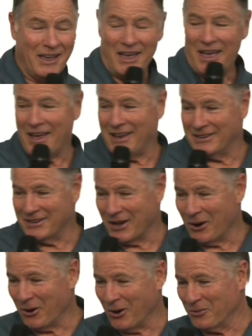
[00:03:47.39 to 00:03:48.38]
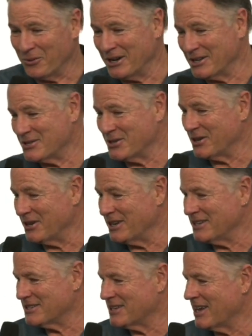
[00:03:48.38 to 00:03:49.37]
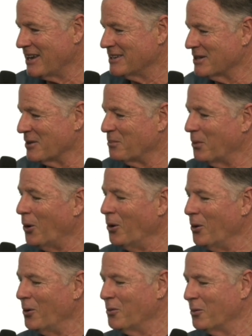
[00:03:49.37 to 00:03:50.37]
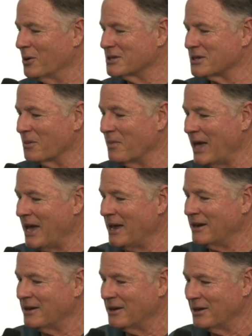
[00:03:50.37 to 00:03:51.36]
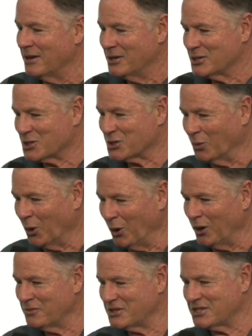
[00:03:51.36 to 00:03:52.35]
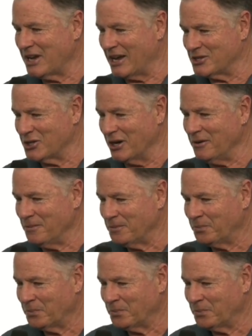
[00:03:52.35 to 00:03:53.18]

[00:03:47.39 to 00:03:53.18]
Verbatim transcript: And I'll, I'll read it to you. He said that Paul was a man small of stature,